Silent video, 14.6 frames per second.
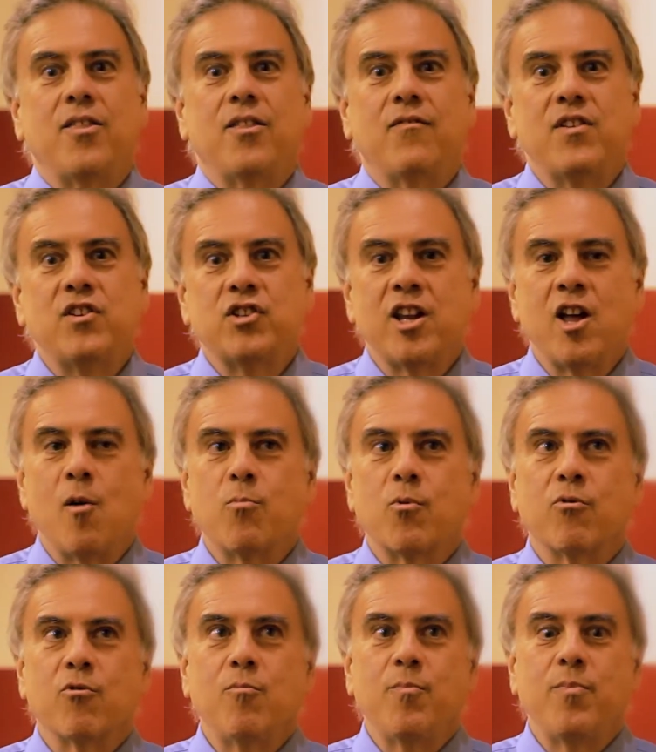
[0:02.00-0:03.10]
The Vision Help
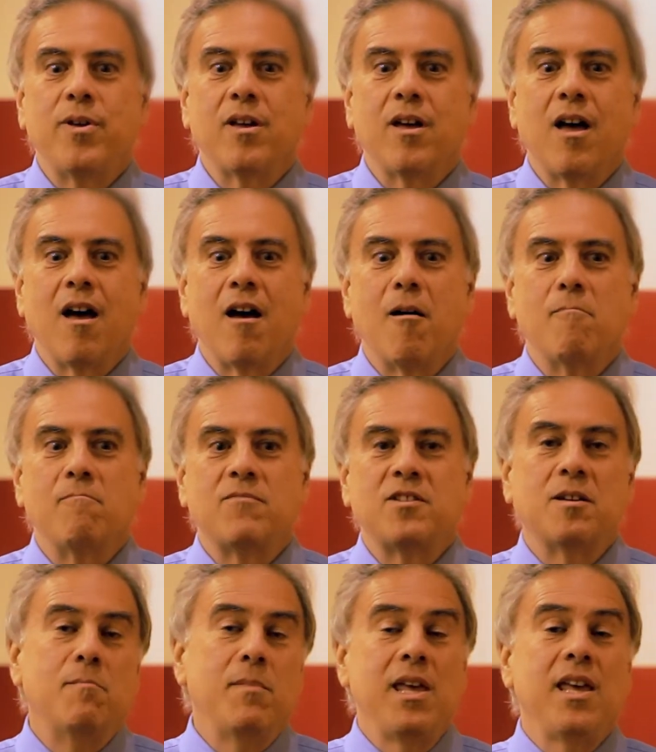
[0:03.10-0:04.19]
Group, um,
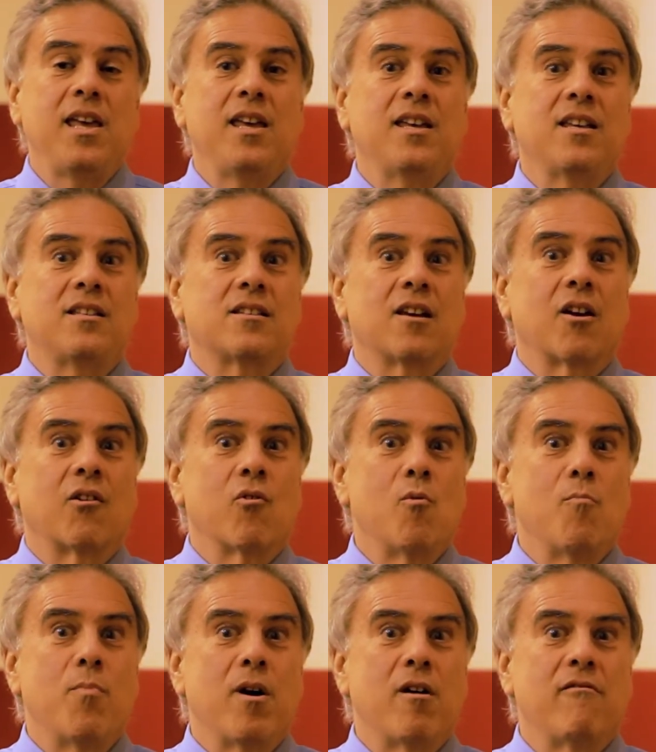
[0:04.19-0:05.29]
to me, is a
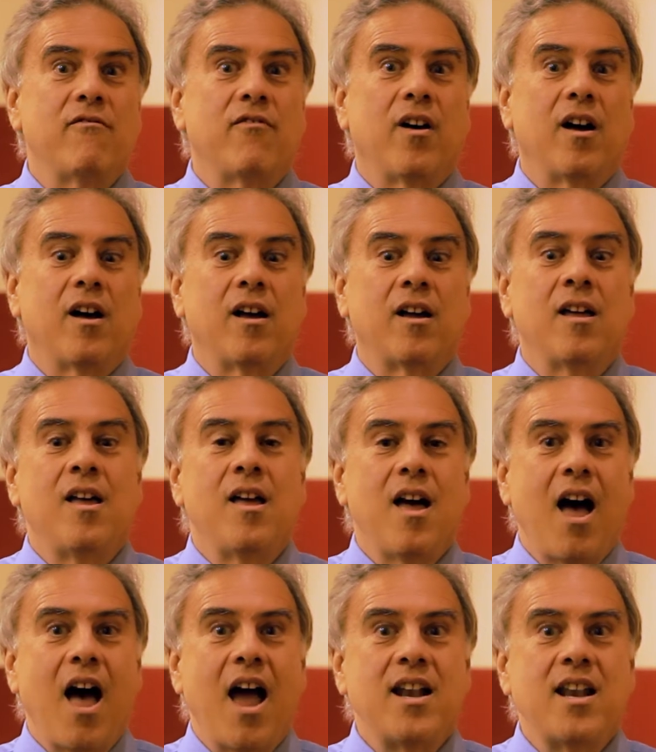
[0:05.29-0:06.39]
group of uh,
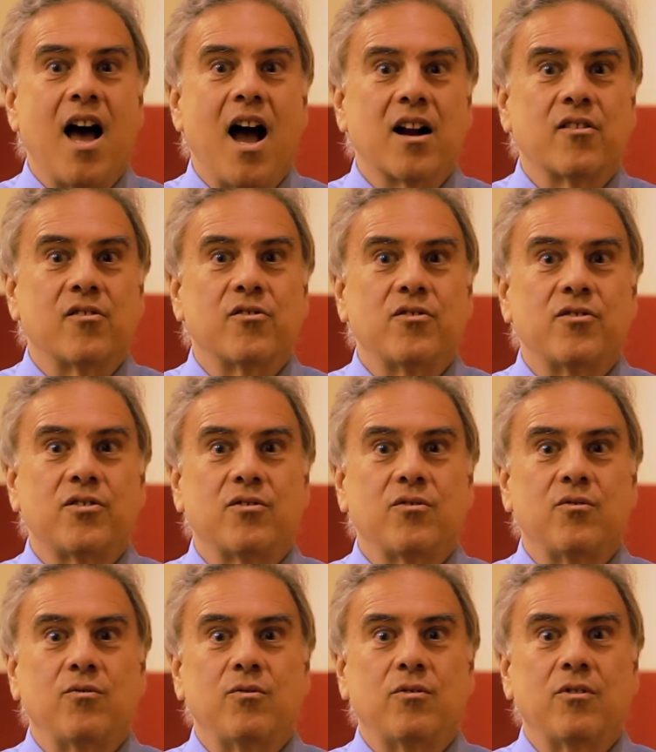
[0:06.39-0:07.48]
eye doctors
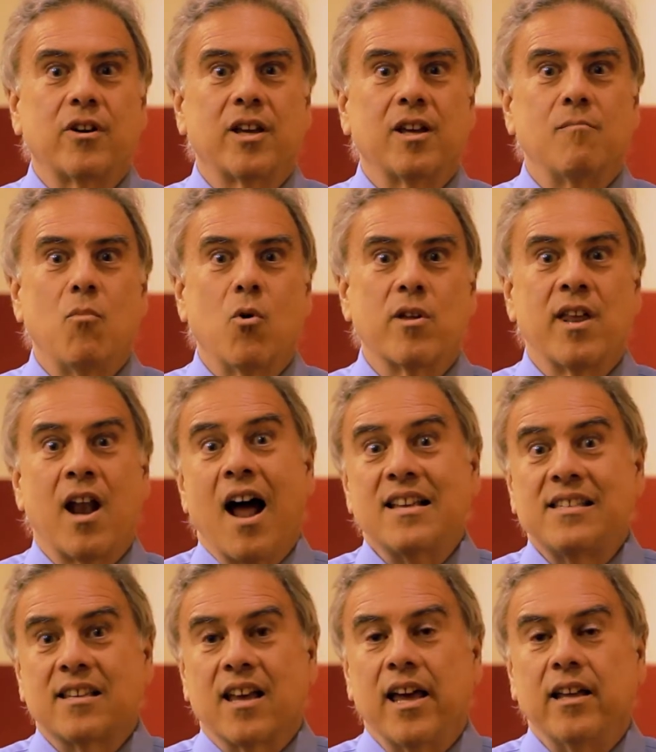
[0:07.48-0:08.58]
who look at more than
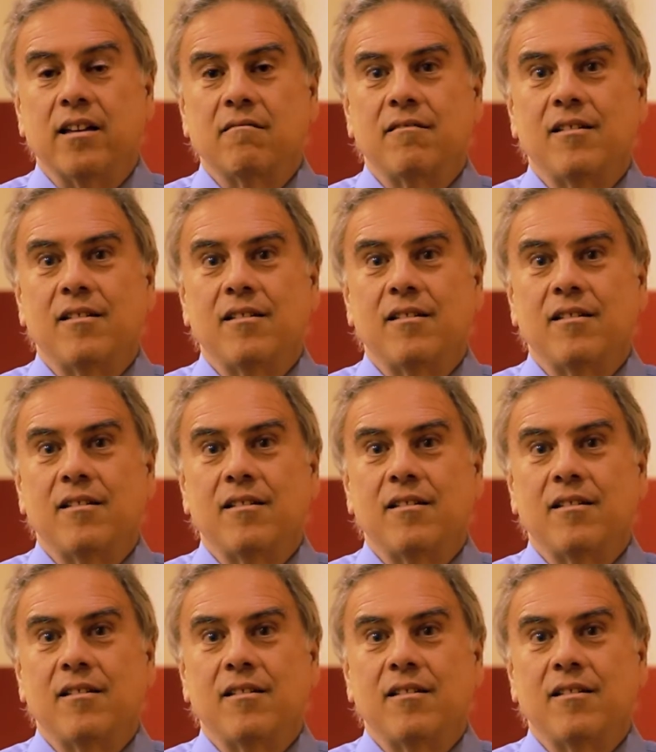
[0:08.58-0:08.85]
eyesight.